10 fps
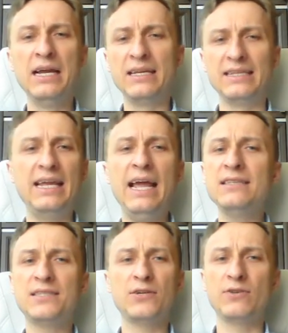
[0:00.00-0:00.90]
the
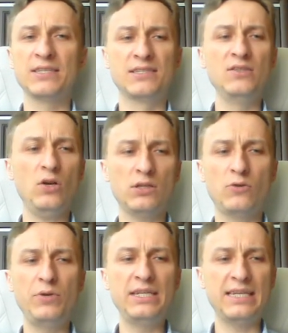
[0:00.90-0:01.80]
answer is not
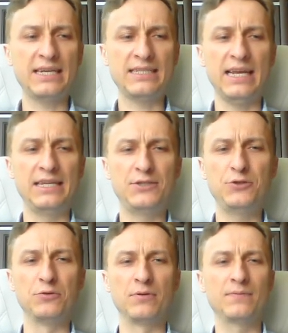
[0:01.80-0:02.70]
queen takes a2.